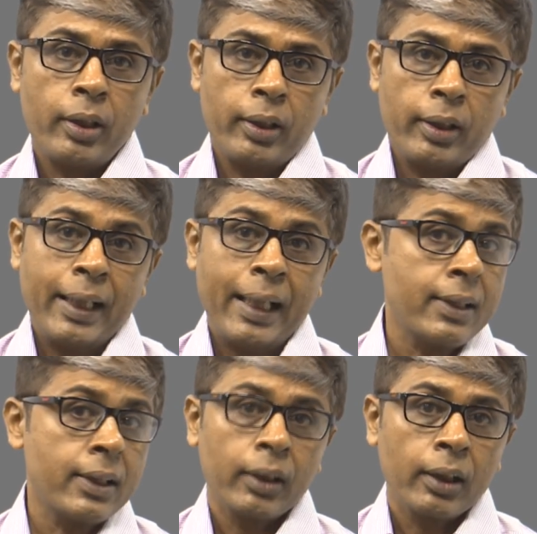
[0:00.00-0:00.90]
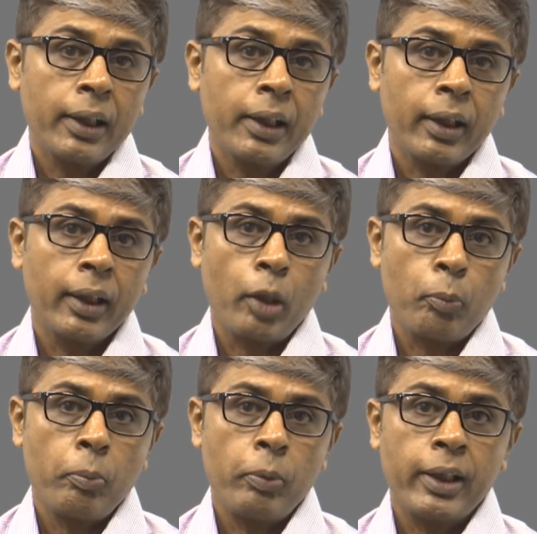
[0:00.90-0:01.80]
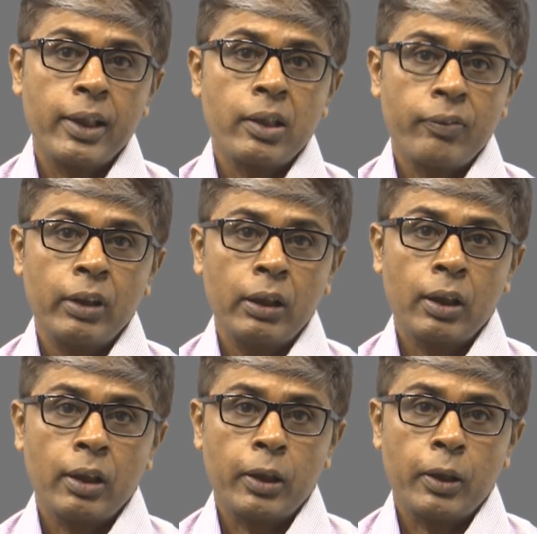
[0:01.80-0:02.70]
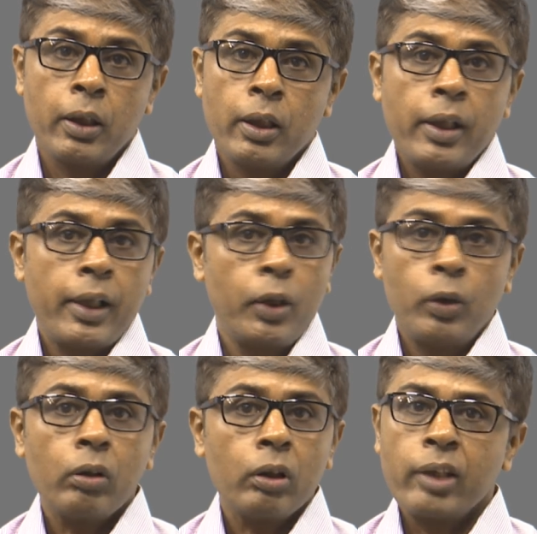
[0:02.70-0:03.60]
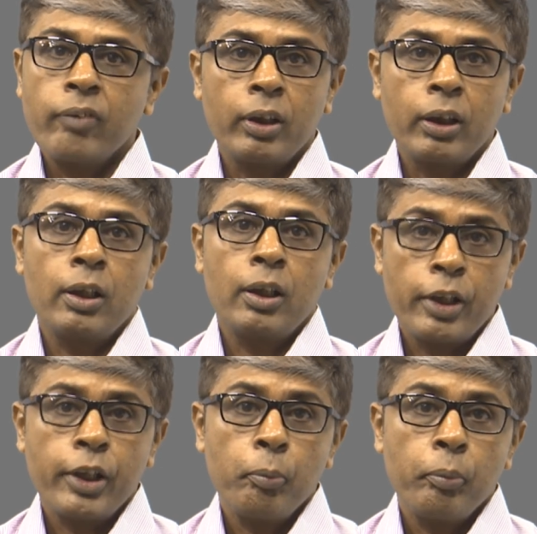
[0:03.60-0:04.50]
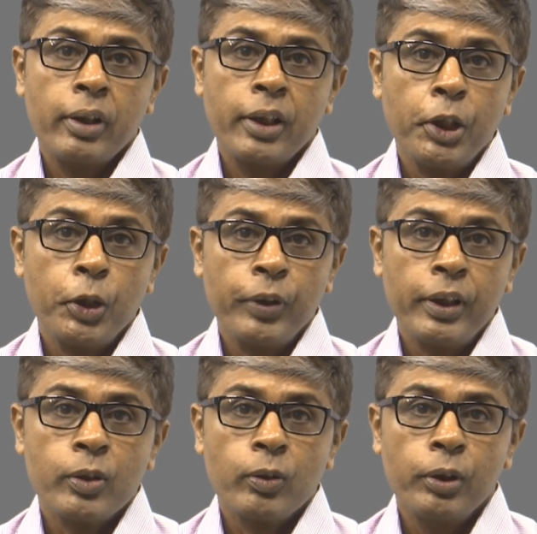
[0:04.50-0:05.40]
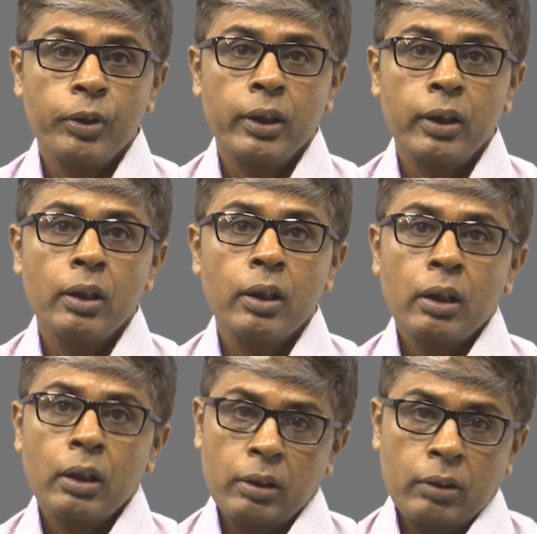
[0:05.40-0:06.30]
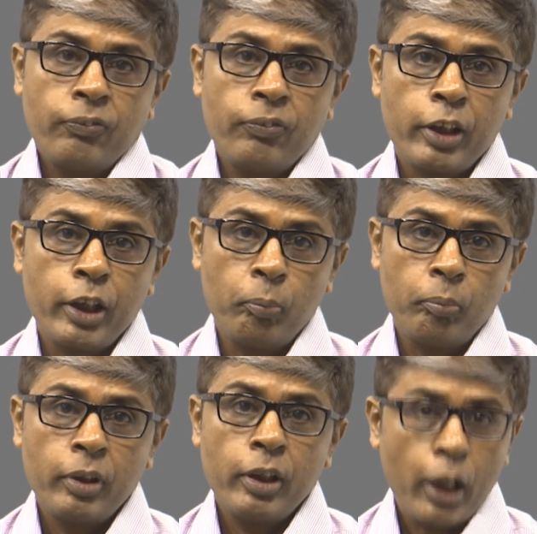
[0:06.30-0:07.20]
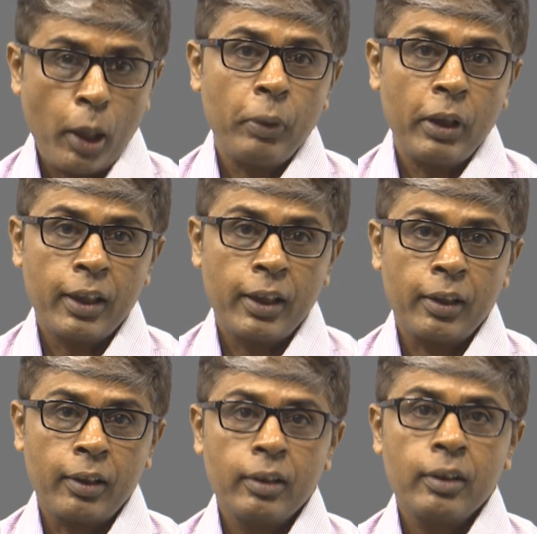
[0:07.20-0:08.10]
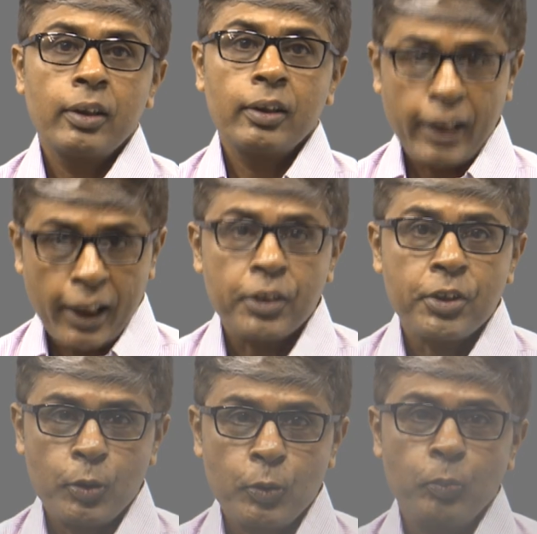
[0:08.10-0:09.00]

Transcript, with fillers: enhancing the thinking capabilities of the learner and not giving the ready, ready to eat solution for them. Happy learning. Thanks.